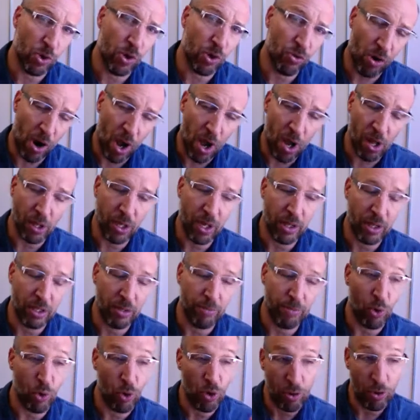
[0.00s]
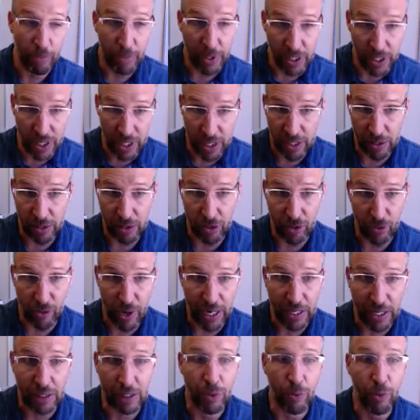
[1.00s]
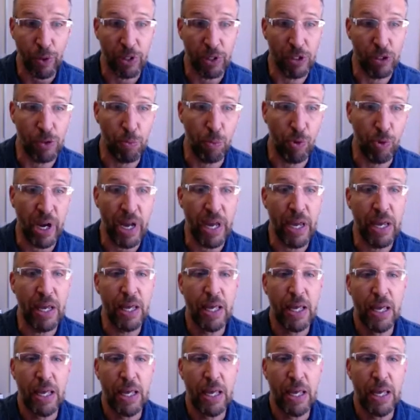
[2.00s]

crawl on them or be hit directly with the spray,